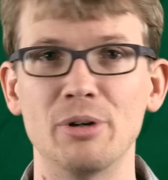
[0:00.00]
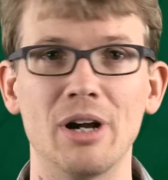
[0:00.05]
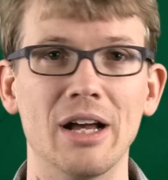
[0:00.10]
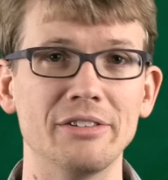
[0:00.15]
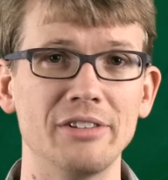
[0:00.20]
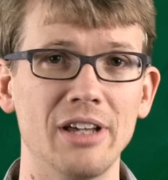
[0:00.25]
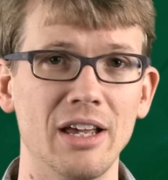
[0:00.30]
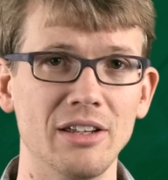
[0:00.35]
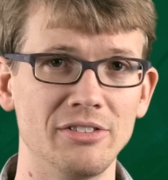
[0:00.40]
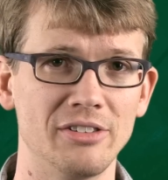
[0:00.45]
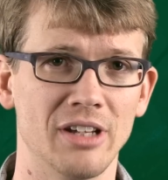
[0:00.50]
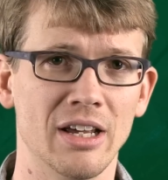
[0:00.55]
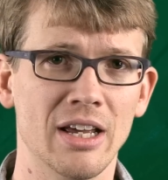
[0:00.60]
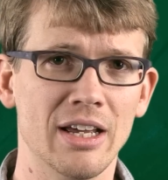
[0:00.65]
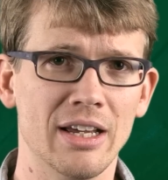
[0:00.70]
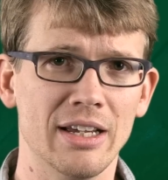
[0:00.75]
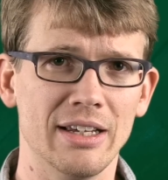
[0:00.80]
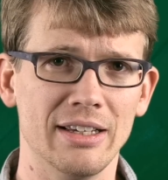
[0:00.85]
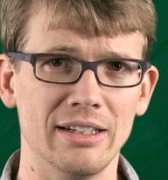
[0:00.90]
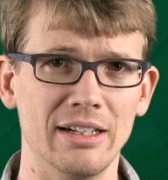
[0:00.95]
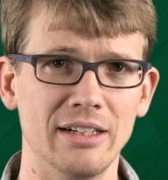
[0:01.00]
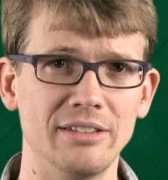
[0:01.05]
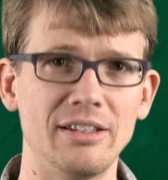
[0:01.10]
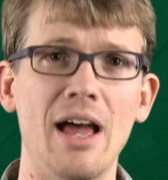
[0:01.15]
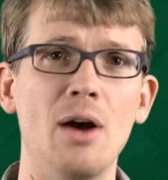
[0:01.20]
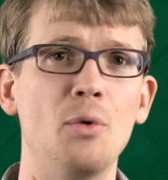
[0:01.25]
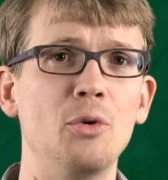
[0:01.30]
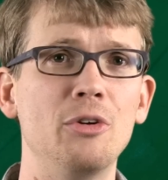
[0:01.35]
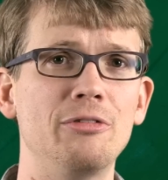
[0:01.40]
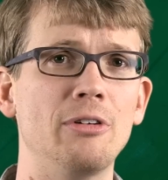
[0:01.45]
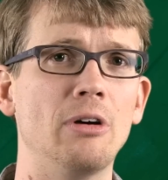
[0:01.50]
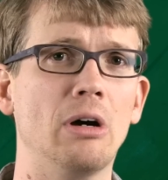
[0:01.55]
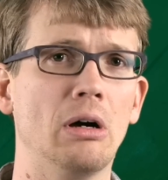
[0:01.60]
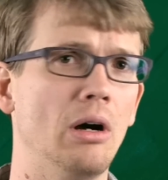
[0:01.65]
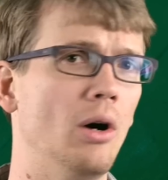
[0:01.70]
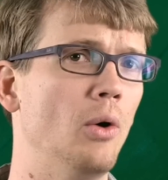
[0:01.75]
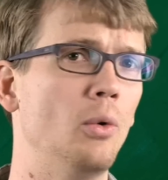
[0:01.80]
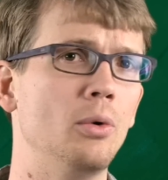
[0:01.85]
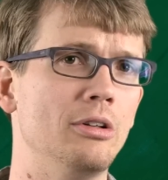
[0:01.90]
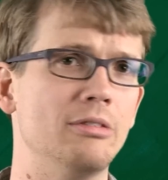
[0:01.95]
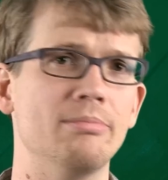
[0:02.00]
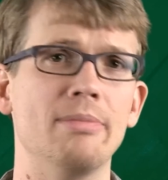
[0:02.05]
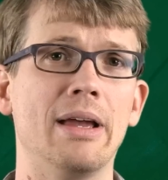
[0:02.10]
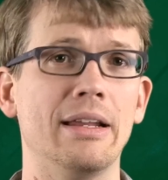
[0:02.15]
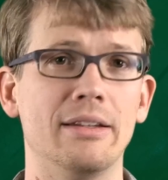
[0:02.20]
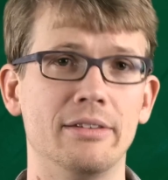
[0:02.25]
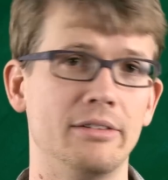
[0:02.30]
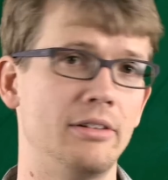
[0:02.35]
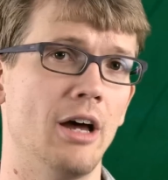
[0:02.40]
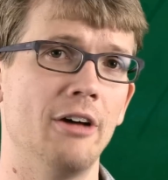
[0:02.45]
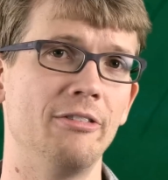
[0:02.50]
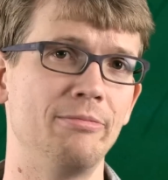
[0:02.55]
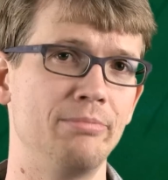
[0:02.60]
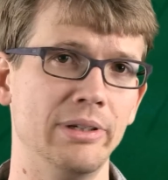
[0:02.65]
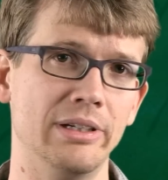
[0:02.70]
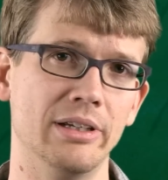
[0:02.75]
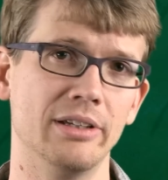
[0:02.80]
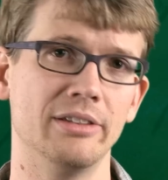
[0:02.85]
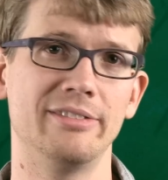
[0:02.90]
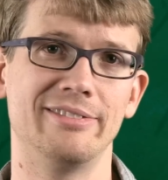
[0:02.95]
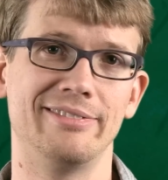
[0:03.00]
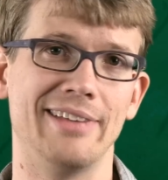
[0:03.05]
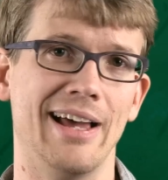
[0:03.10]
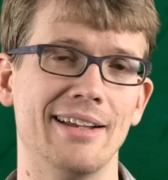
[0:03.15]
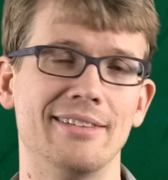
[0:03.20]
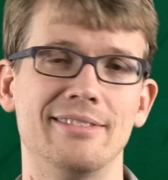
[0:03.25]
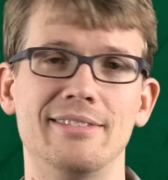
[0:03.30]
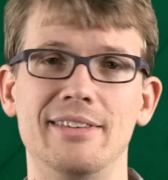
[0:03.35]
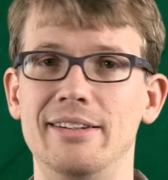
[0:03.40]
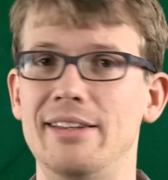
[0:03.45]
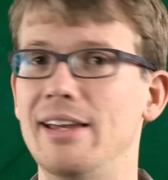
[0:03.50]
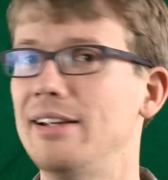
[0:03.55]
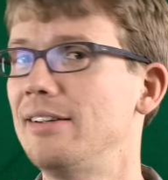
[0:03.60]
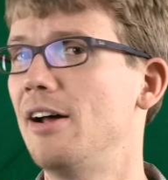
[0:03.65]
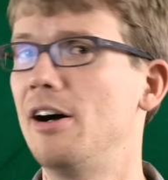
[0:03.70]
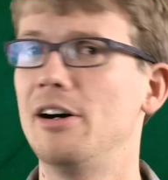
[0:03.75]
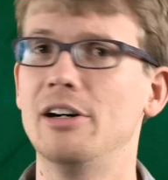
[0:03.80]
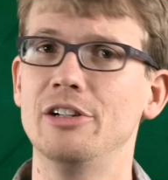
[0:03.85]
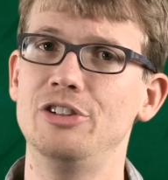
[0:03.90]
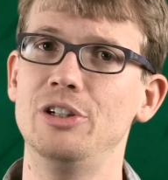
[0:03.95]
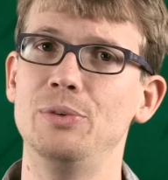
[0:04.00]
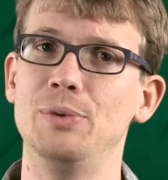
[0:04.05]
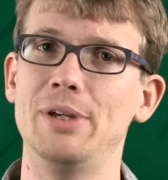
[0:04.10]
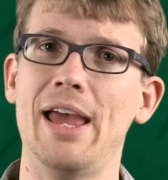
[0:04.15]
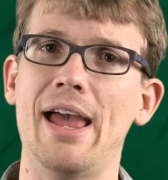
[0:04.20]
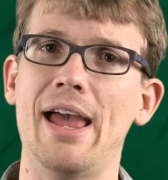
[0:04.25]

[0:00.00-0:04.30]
process, and it's how we've always made stuff because that's the technology we